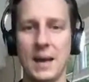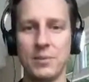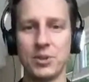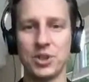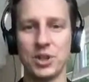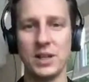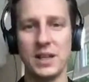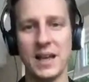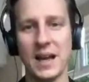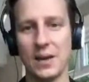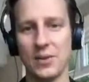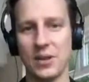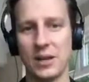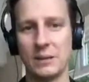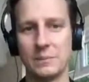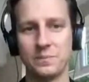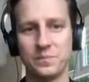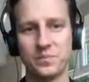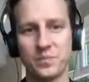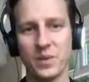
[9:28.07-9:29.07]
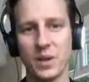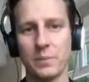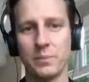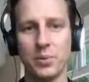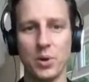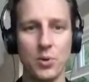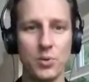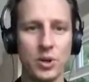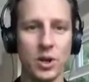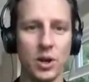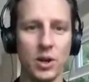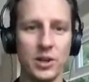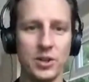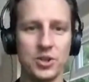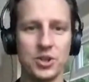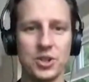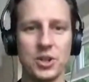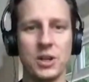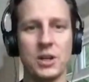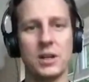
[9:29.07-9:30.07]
amateur league out there. Pro football,